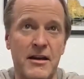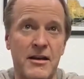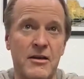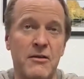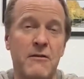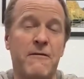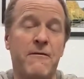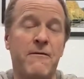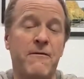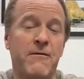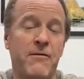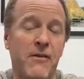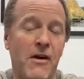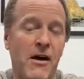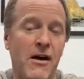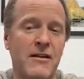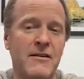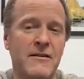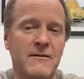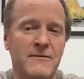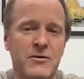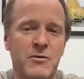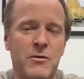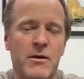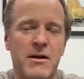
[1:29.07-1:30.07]
in the fall
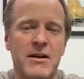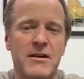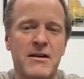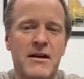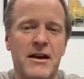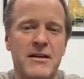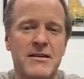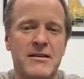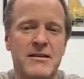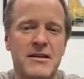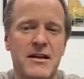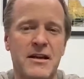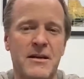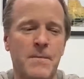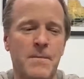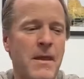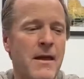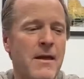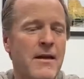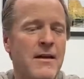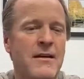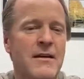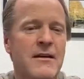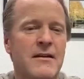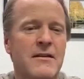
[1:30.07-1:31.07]
of 2019,
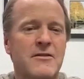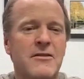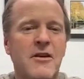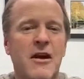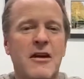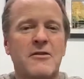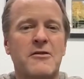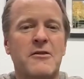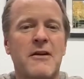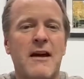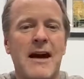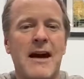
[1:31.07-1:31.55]
Dr.